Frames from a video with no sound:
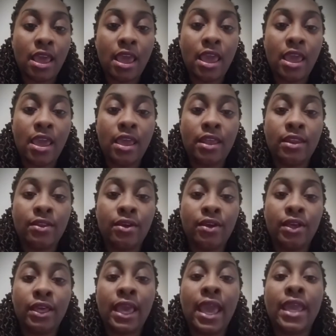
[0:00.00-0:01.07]
and
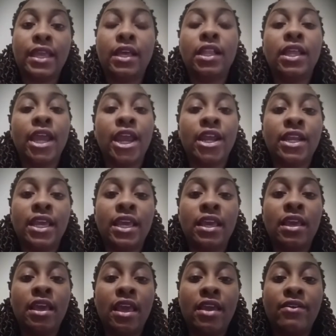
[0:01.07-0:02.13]
gain clarity